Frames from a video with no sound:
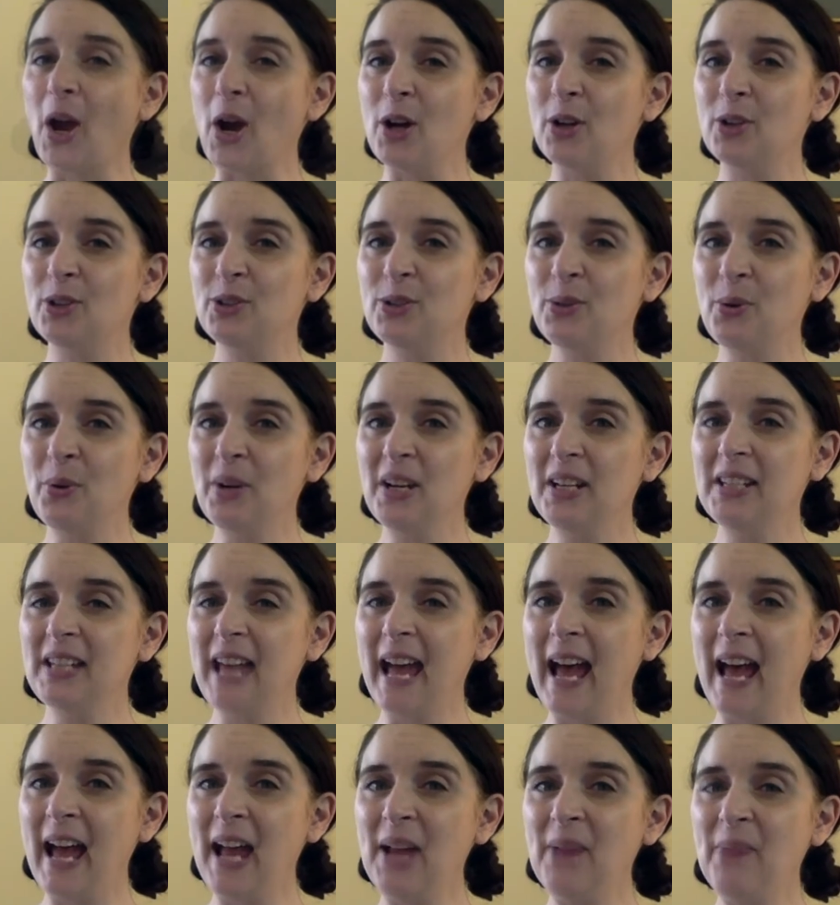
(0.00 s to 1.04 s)
story
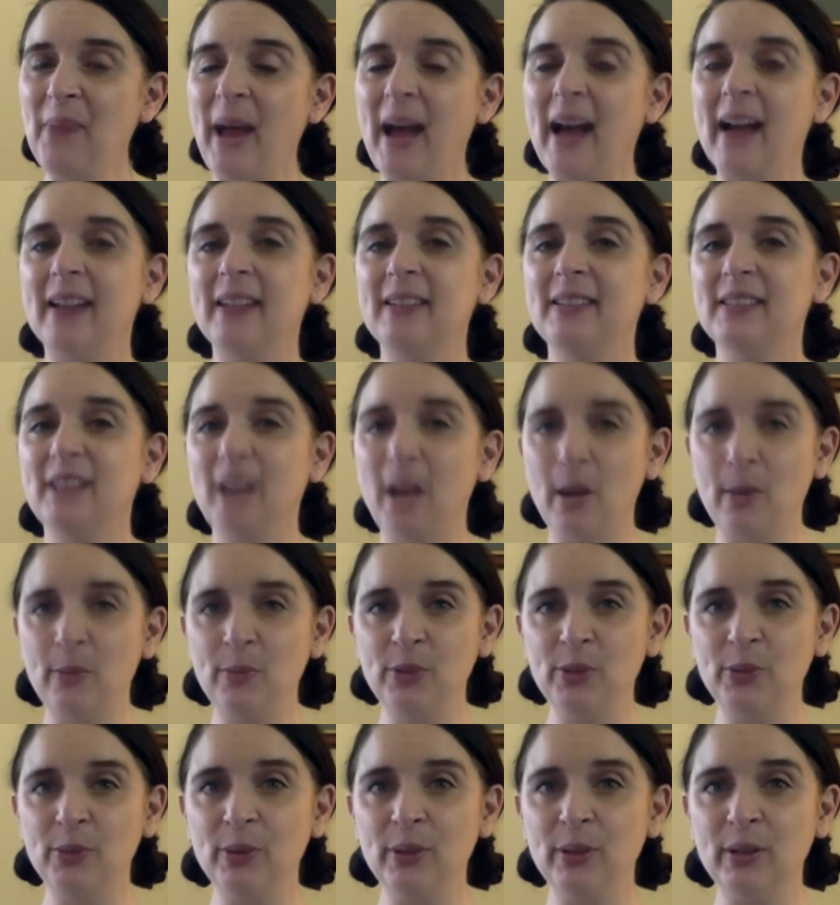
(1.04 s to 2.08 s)
time has come
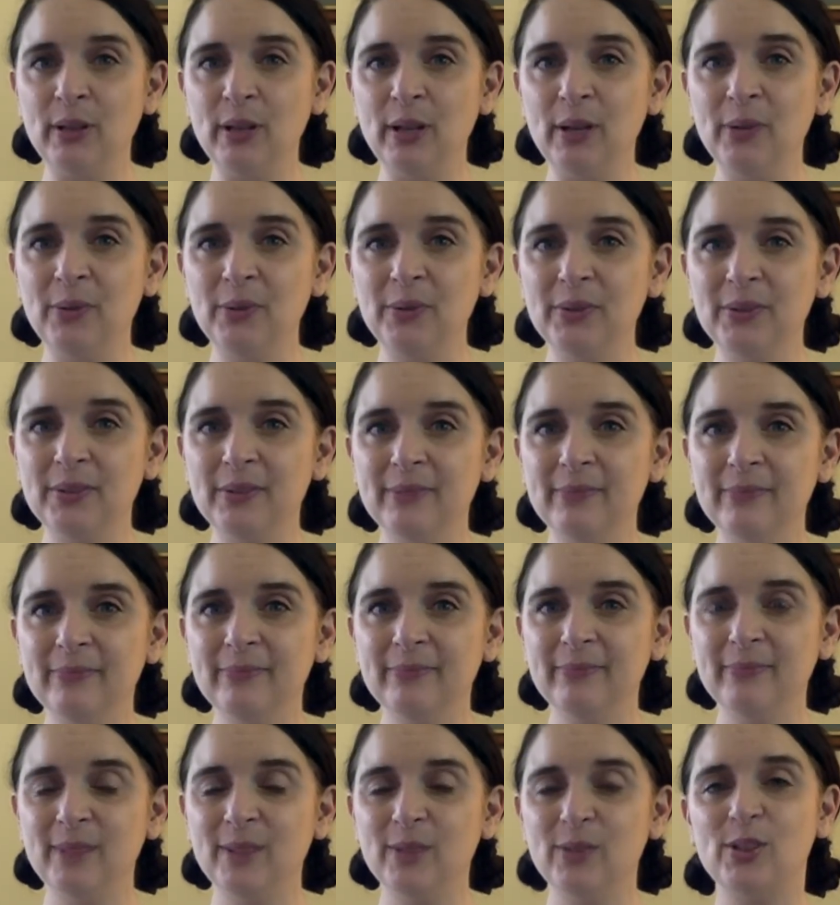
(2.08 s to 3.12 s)
to a close.
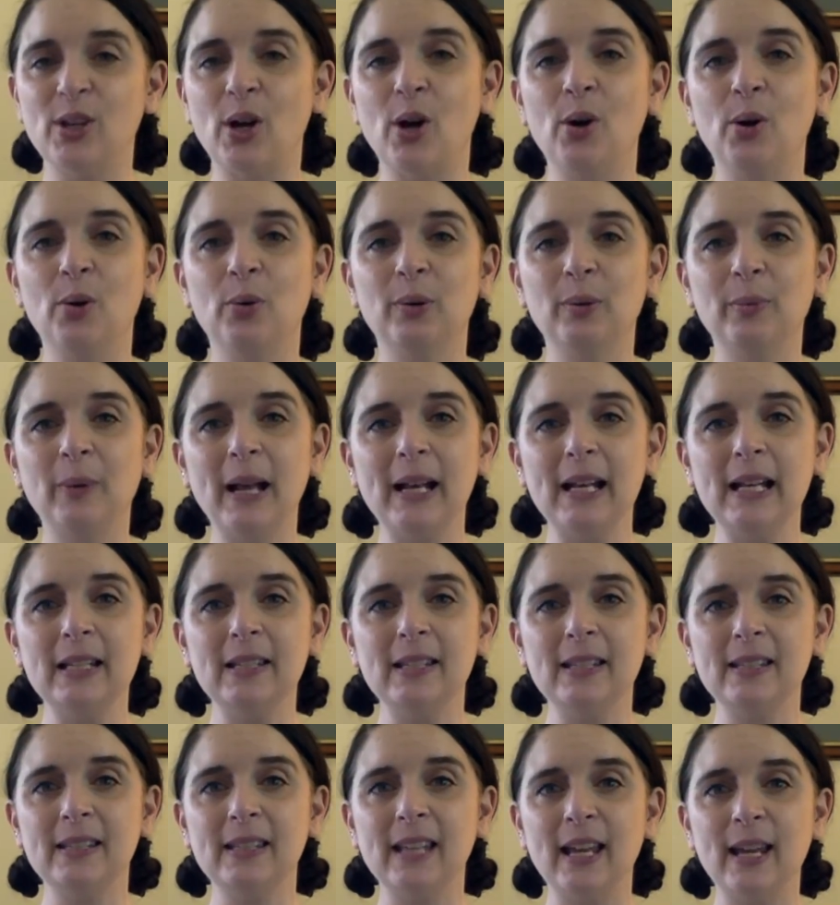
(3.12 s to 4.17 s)
So we're ready
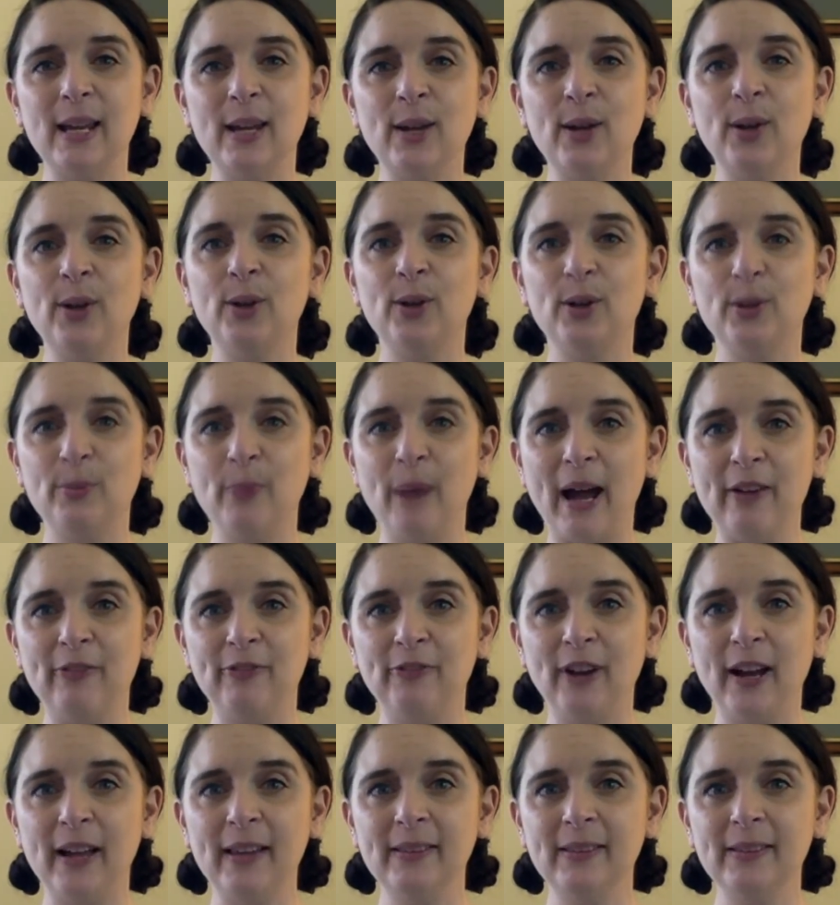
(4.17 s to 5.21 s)
to sing Goodbye
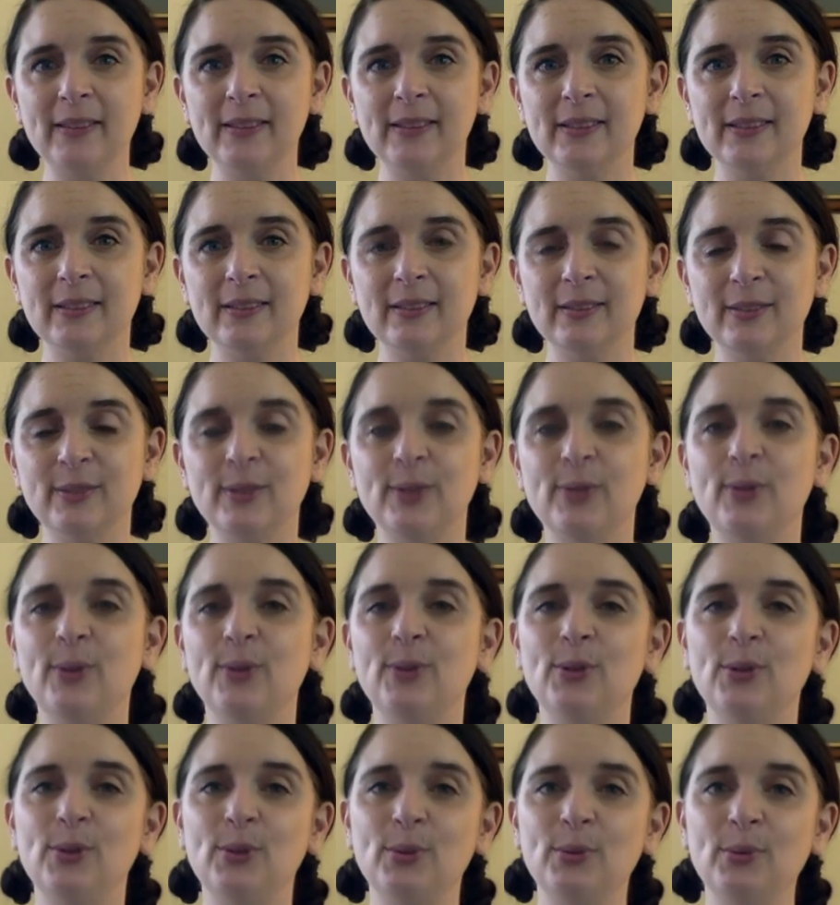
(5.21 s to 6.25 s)
Friends to the
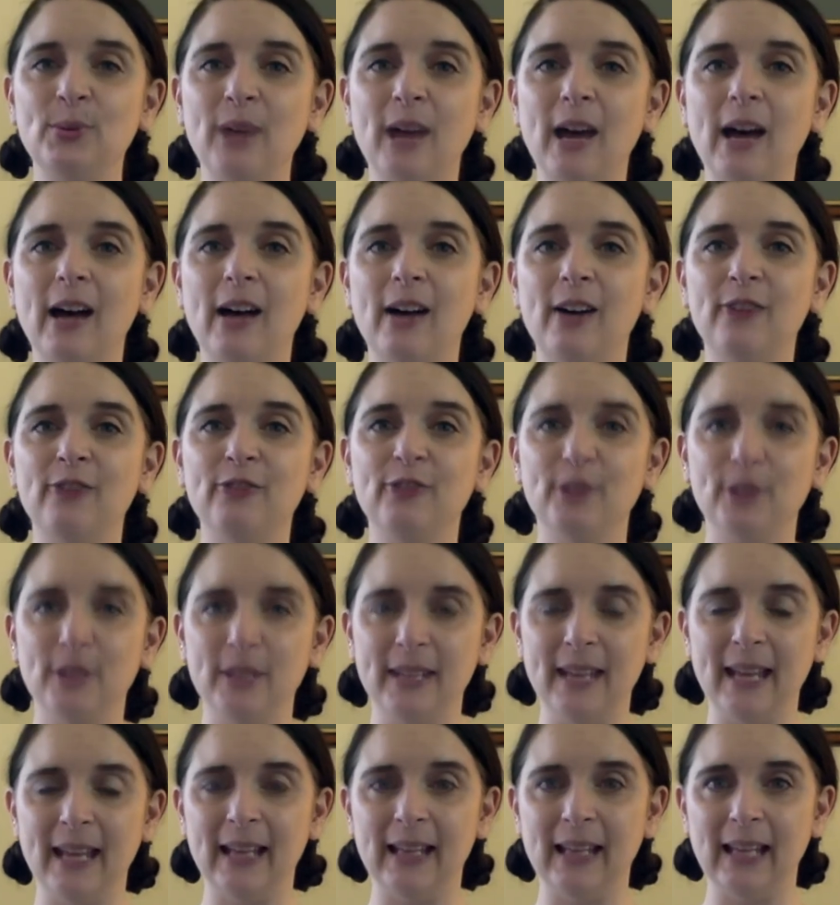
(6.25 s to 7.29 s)
tune of
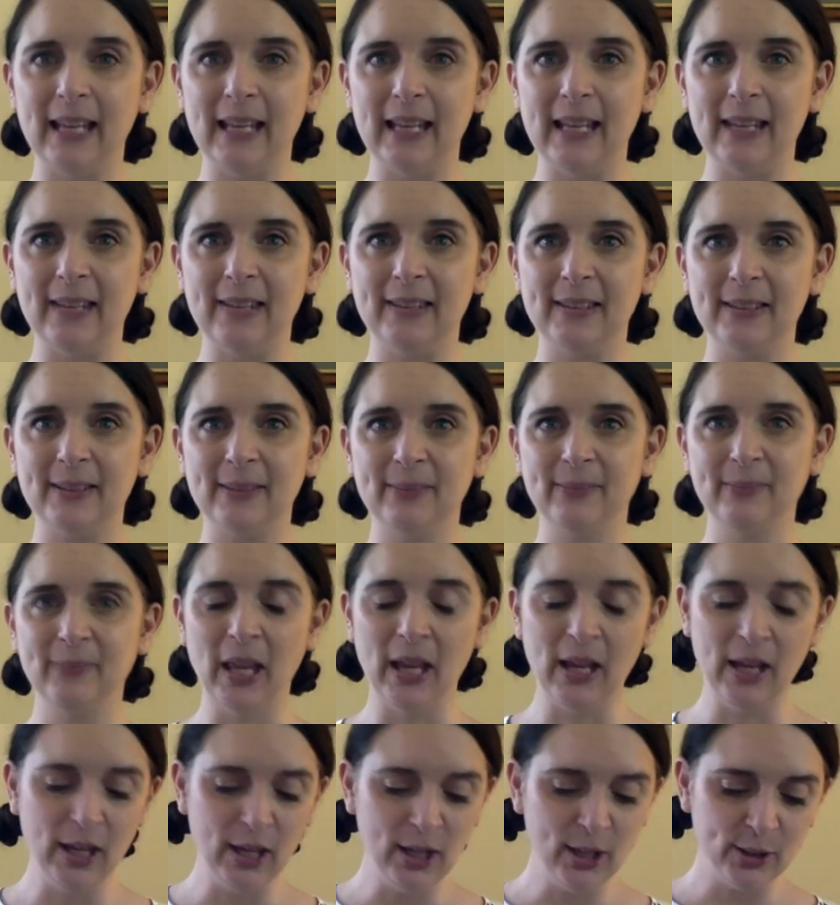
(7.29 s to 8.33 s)
Goodnight Ladies.
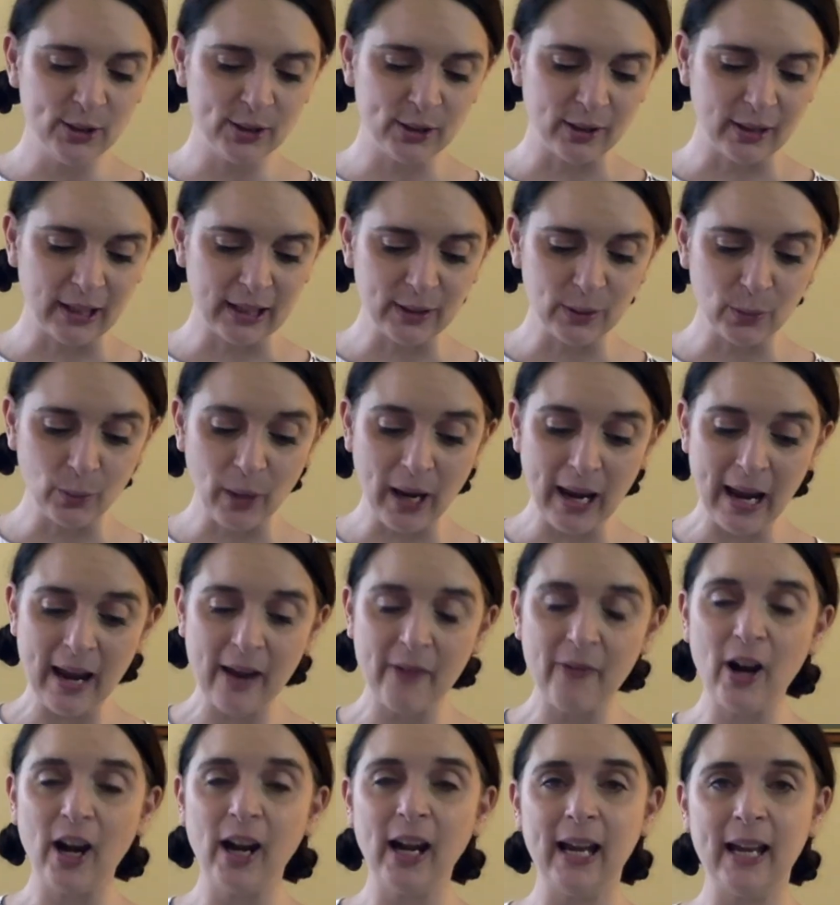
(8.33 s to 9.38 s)
So let's
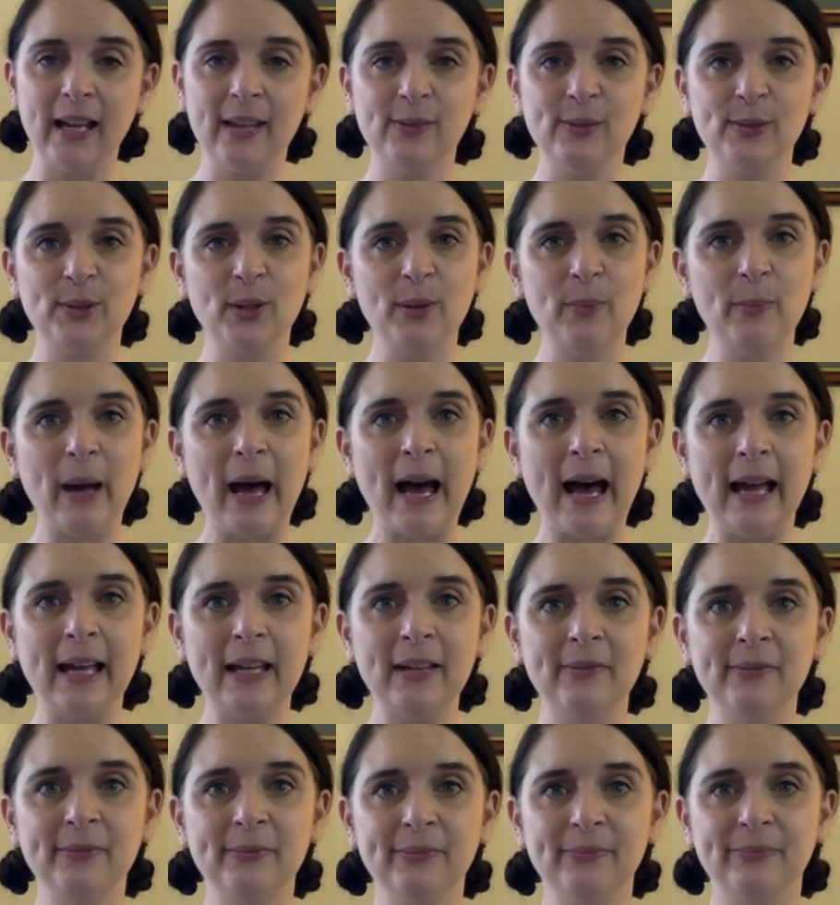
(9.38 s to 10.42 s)
wave our hands goodbye
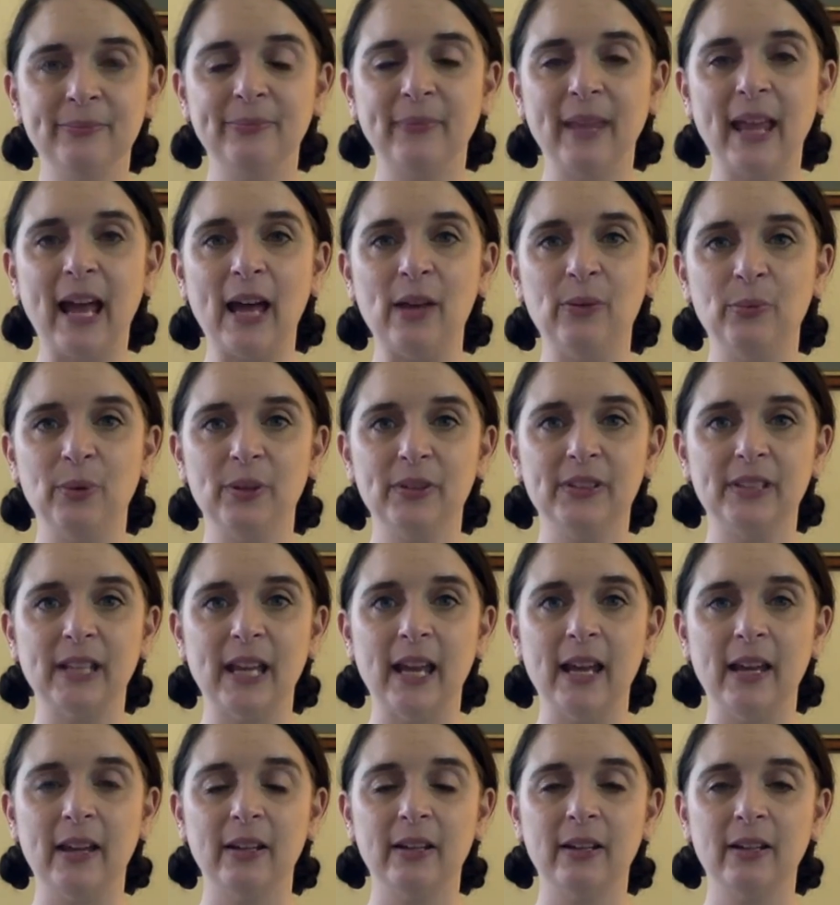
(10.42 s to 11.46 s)
and we'll
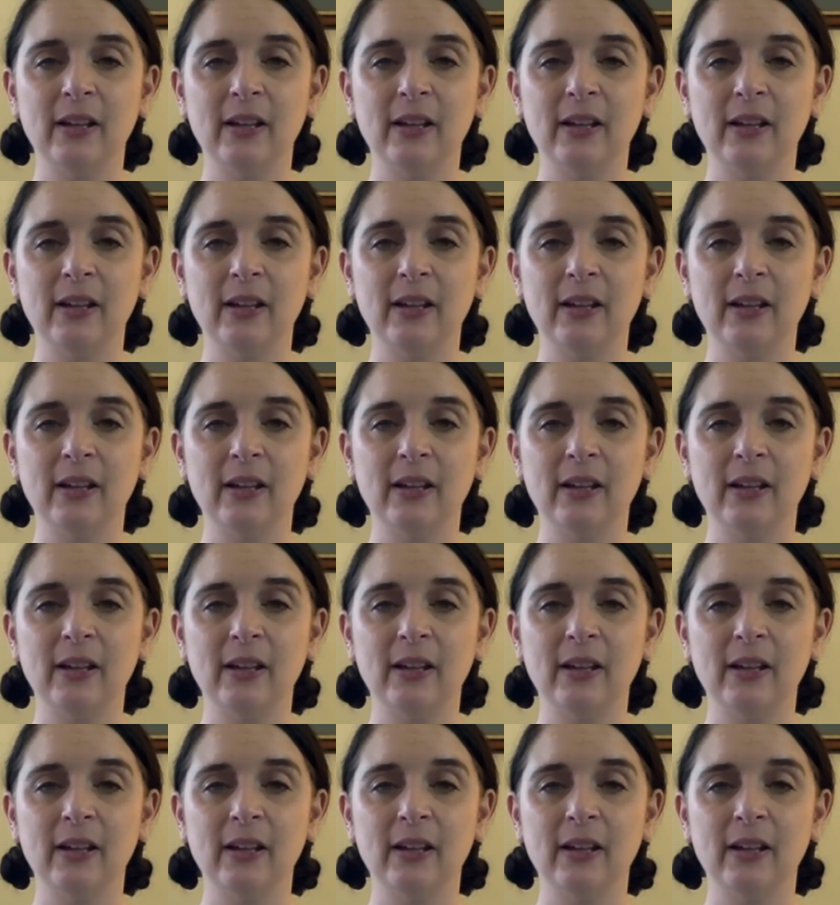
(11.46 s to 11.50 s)
sing